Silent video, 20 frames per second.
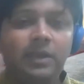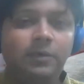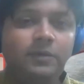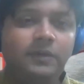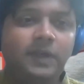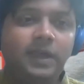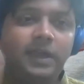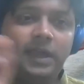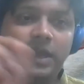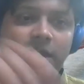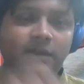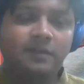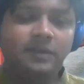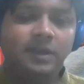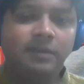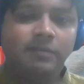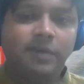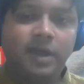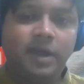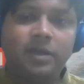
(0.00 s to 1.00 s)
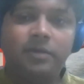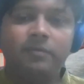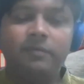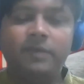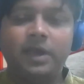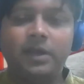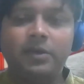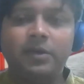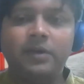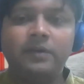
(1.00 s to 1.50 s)
can use against that
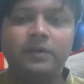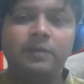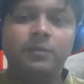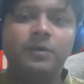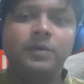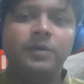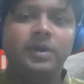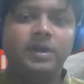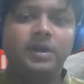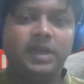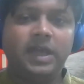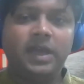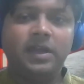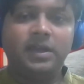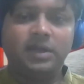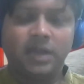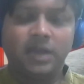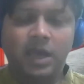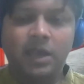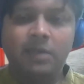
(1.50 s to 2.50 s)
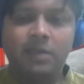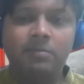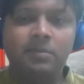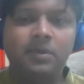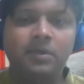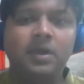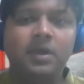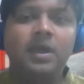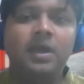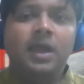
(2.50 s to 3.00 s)
microorganism, which will take
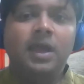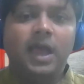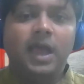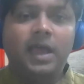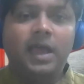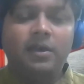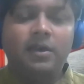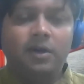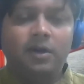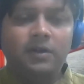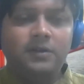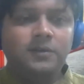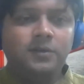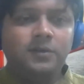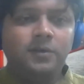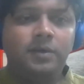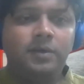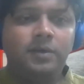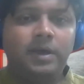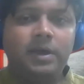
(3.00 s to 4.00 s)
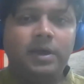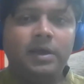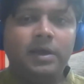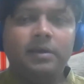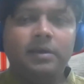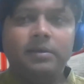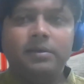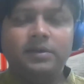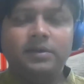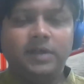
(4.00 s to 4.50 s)
time. And also
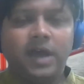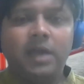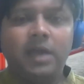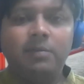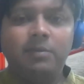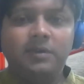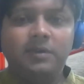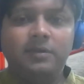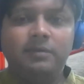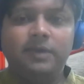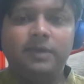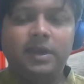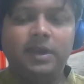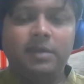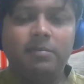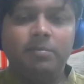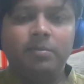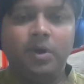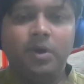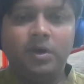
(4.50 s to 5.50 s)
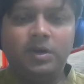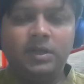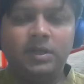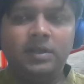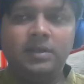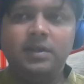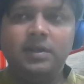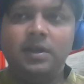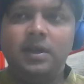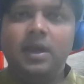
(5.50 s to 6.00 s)
time is very
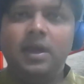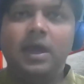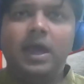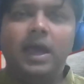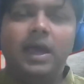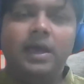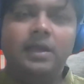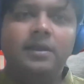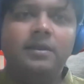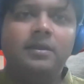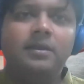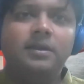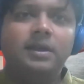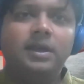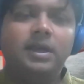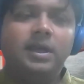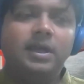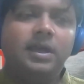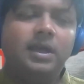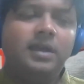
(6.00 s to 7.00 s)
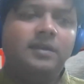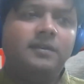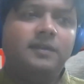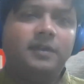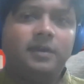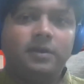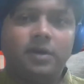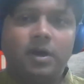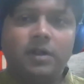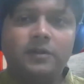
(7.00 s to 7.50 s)
important, and
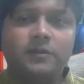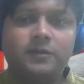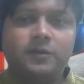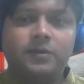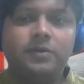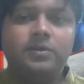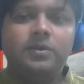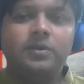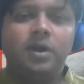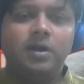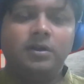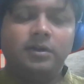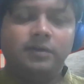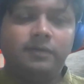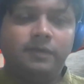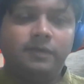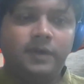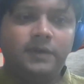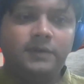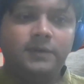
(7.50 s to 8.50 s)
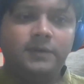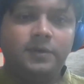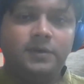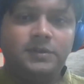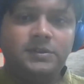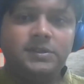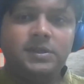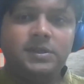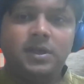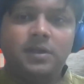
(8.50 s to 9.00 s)
it's also a lot of
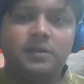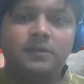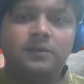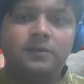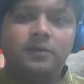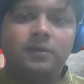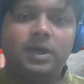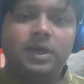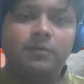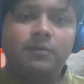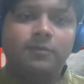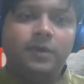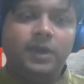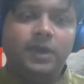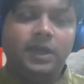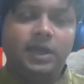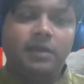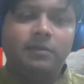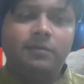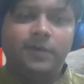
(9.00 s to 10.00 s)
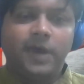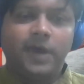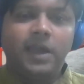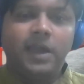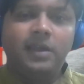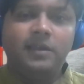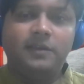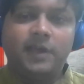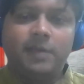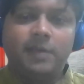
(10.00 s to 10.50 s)
resource. So if we can
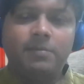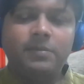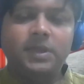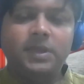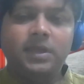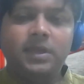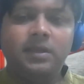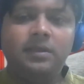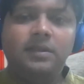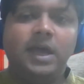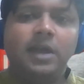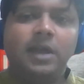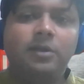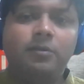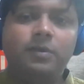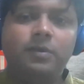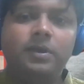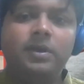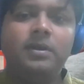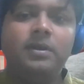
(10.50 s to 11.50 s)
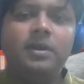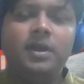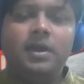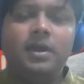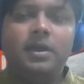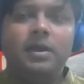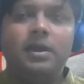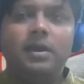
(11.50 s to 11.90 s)
find something that will,